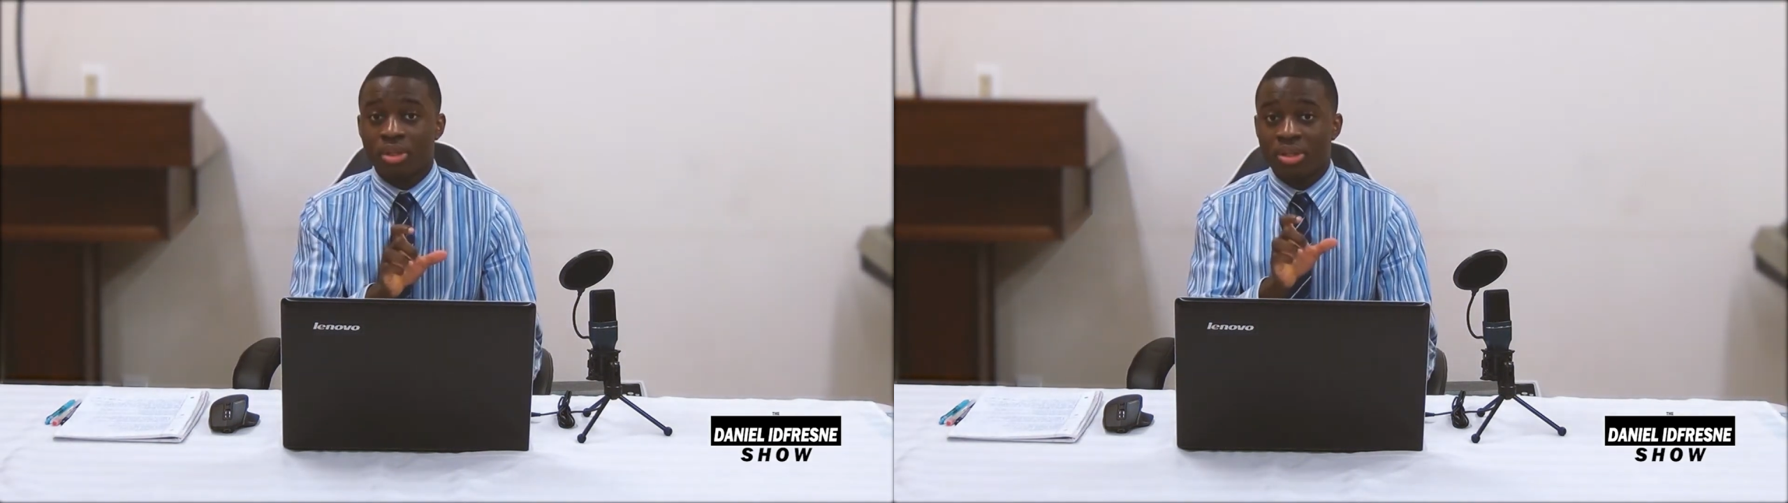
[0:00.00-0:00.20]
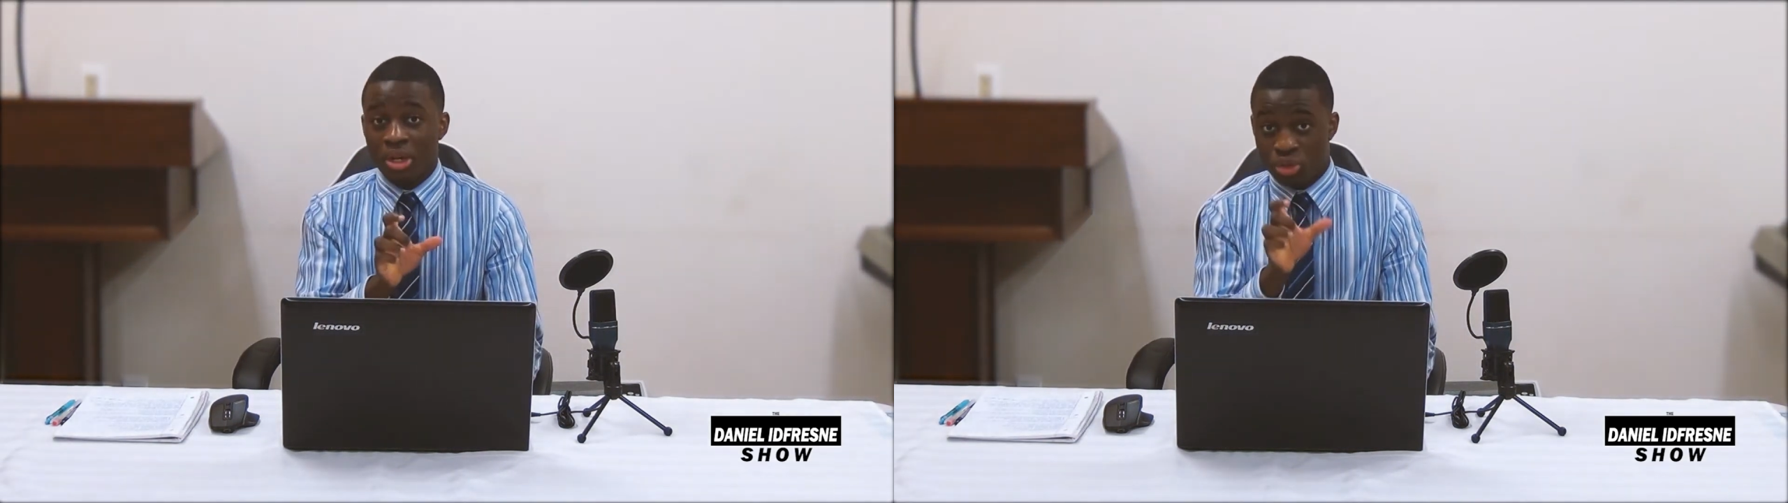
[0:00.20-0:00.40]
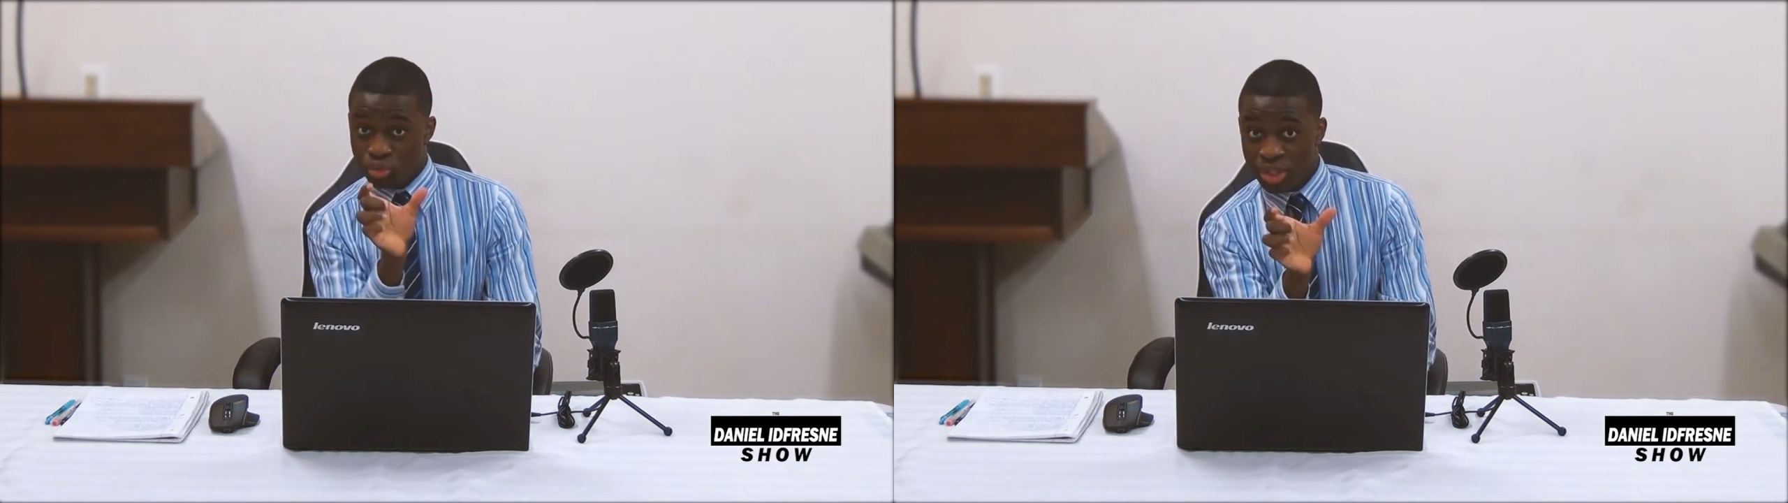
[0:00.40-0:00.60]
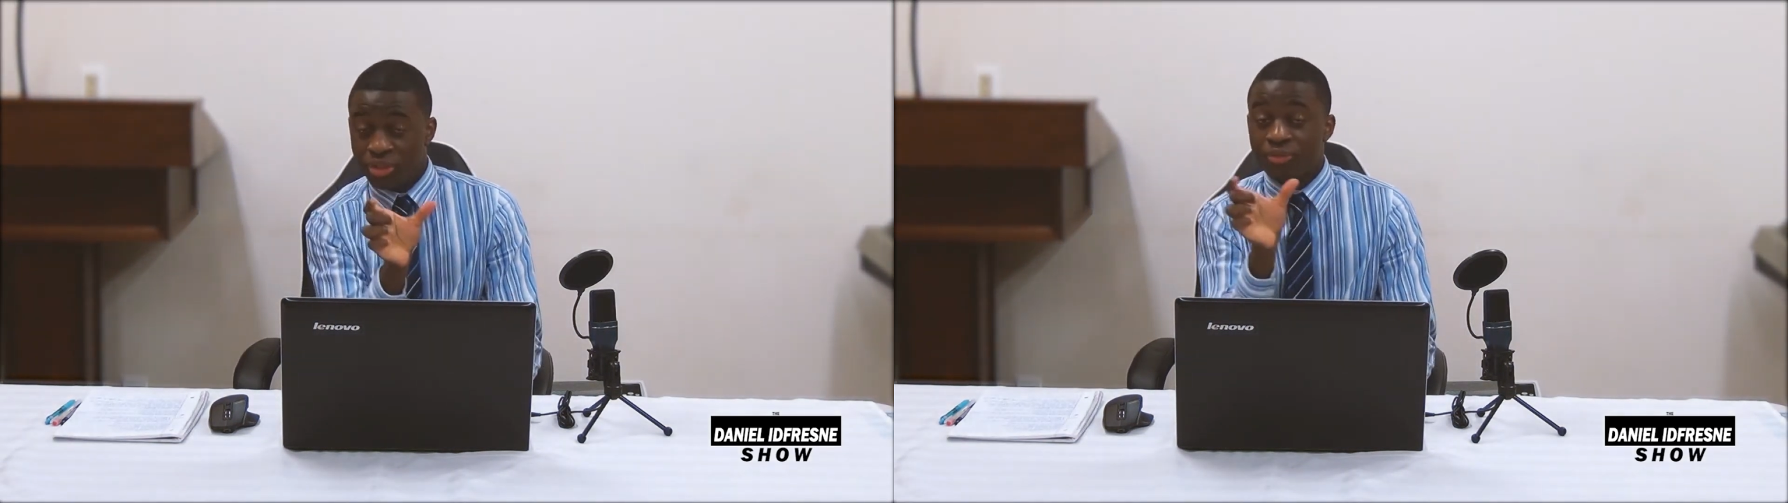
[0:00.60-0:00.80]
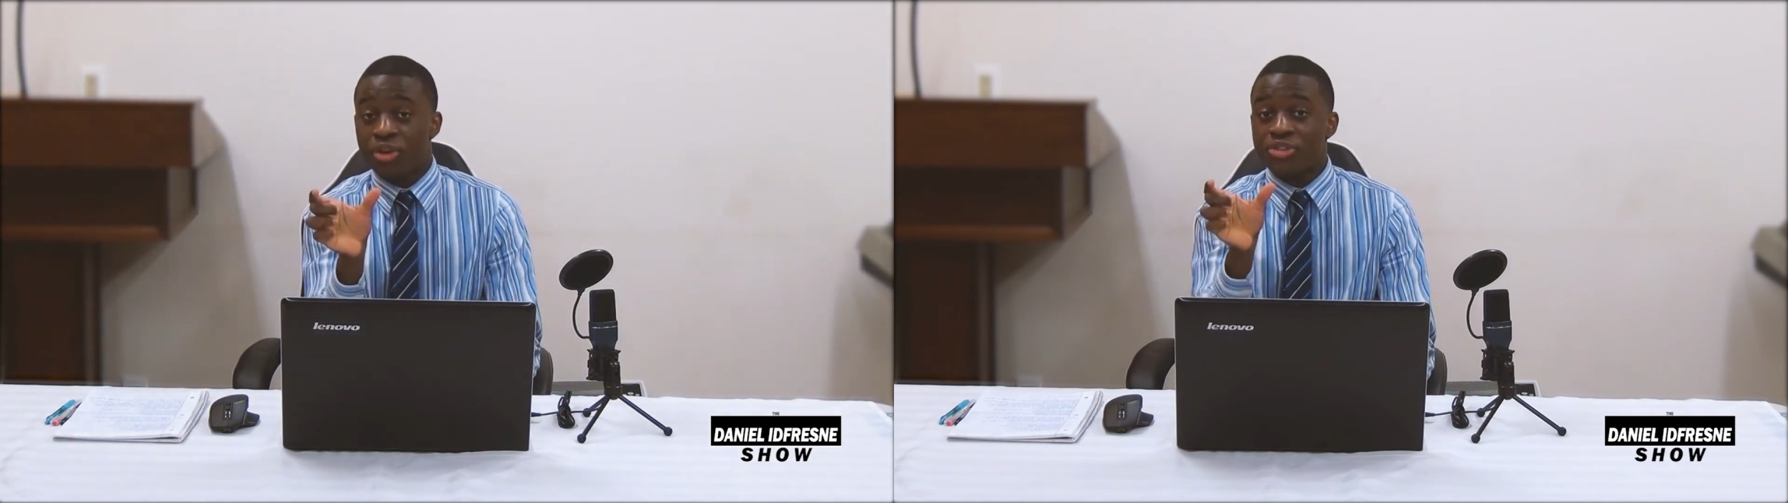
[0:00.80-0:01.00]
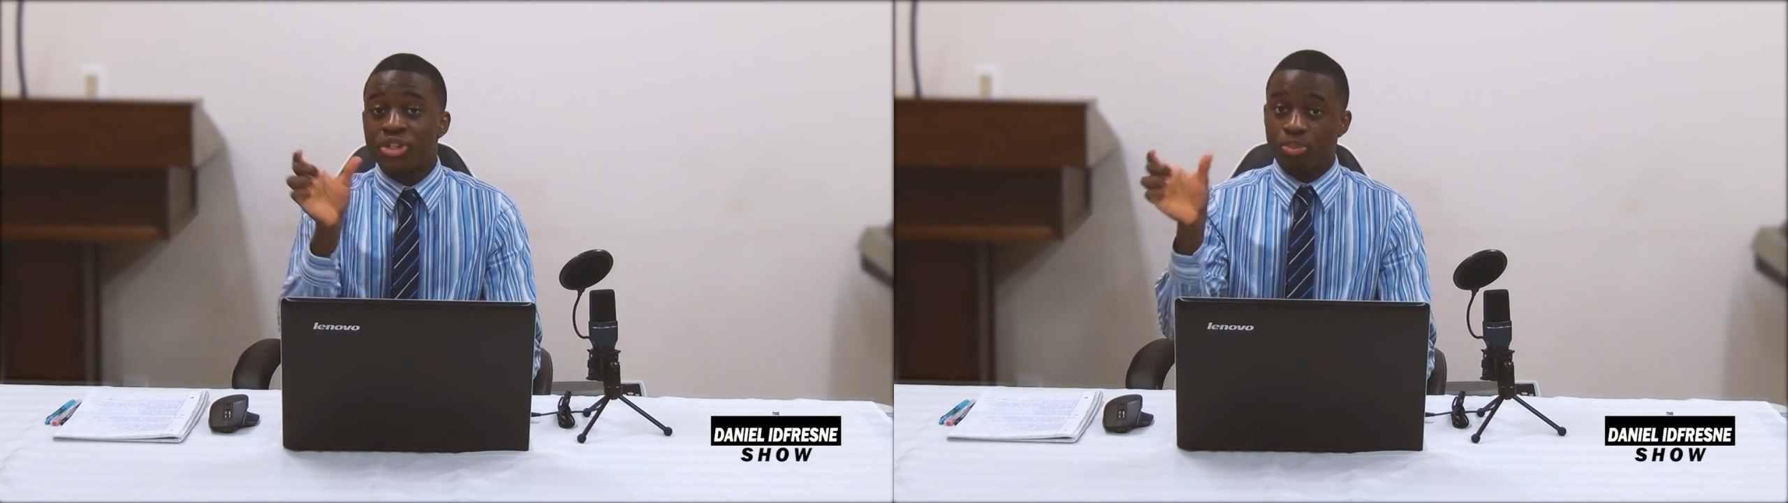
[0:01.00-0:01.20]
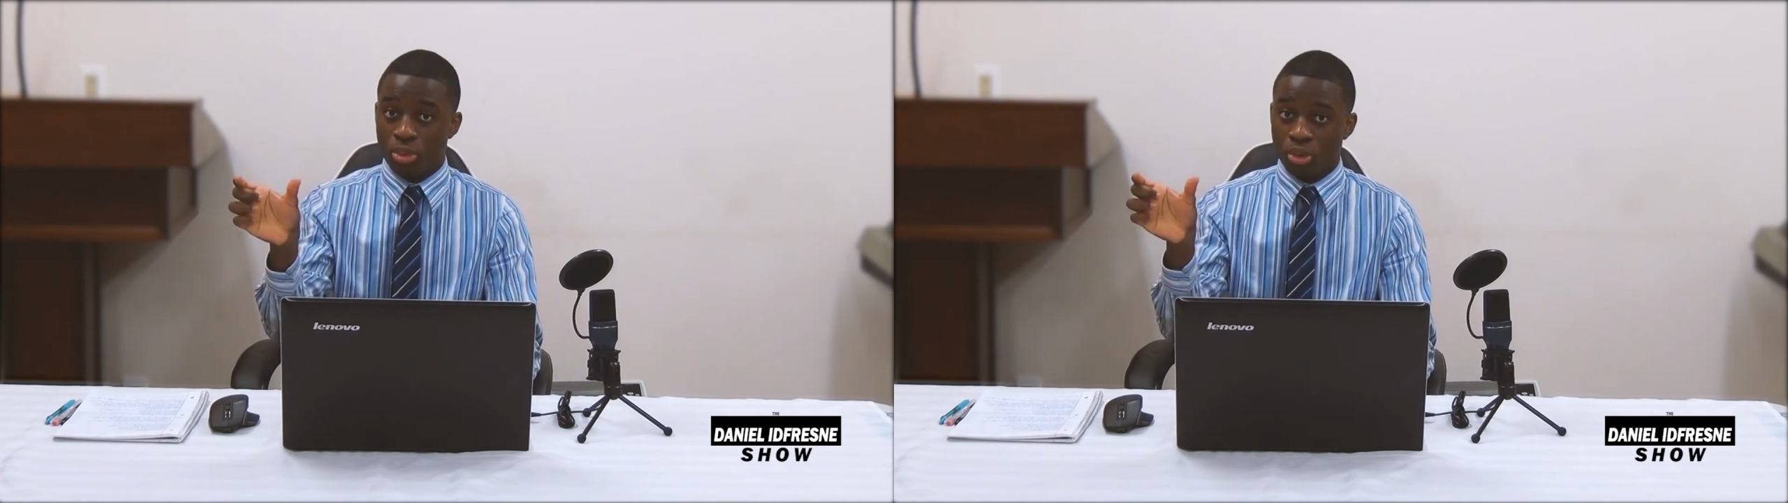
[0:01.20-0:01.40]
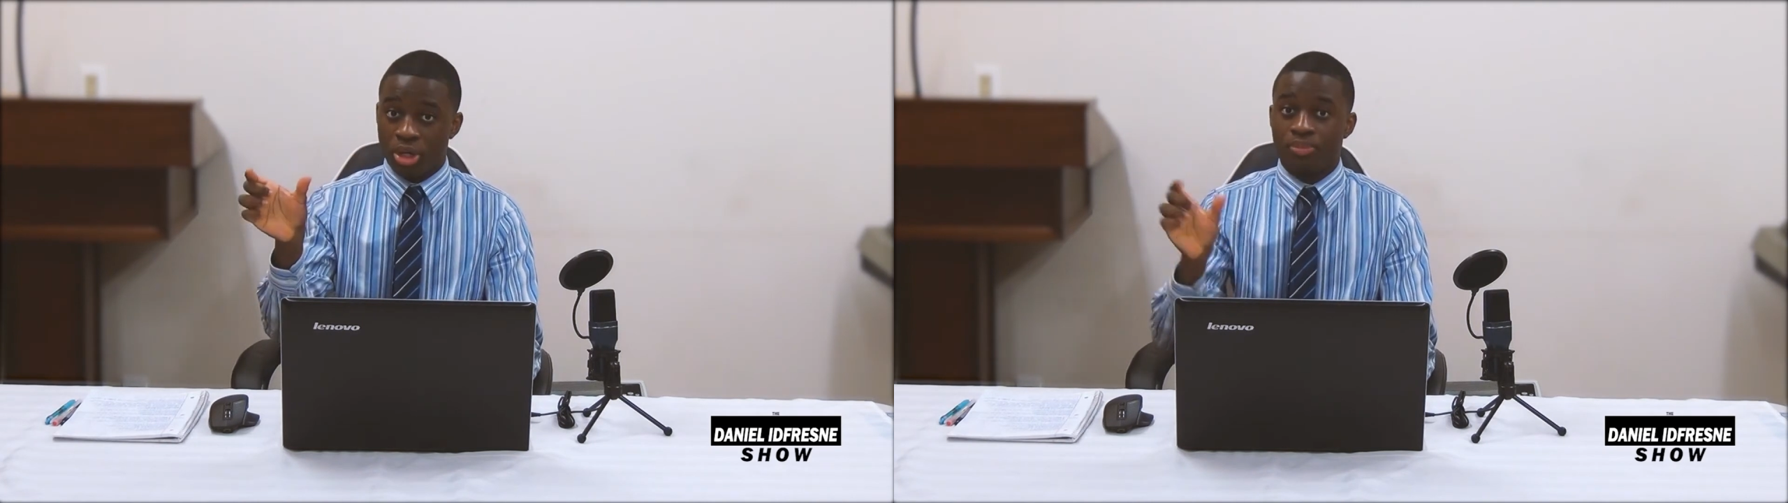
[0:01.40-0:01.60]
Now it's rich versus
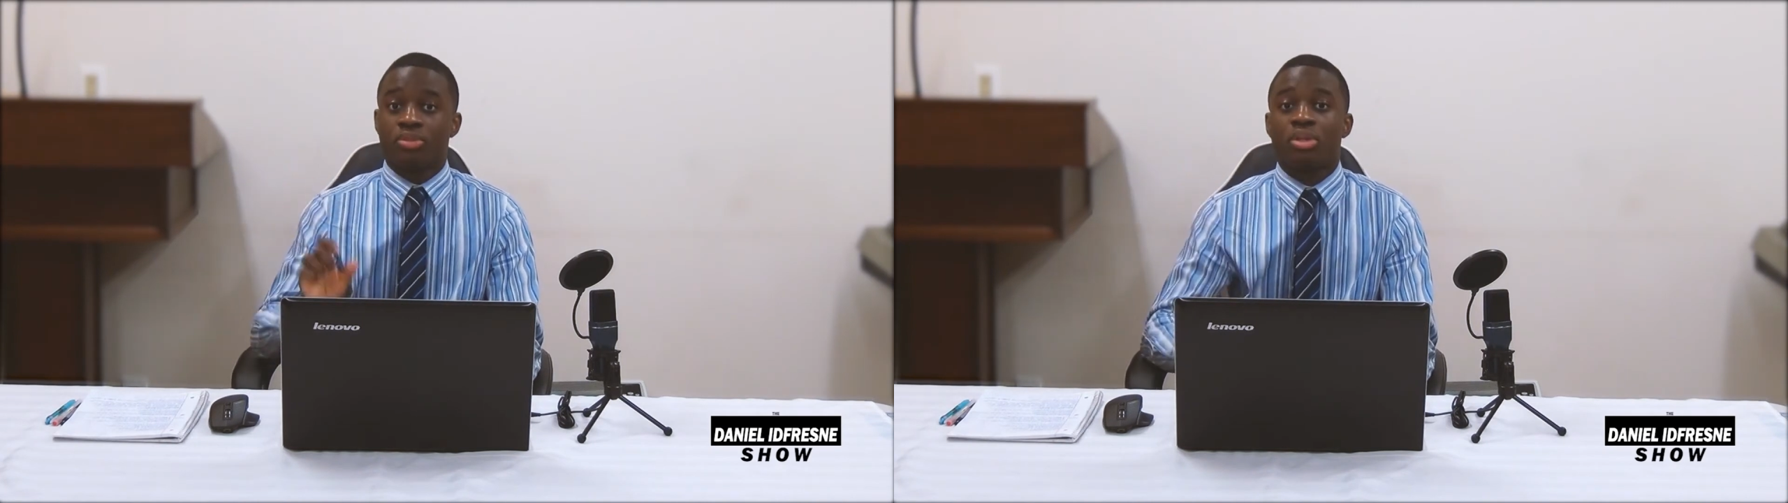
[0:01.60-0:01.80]
poor.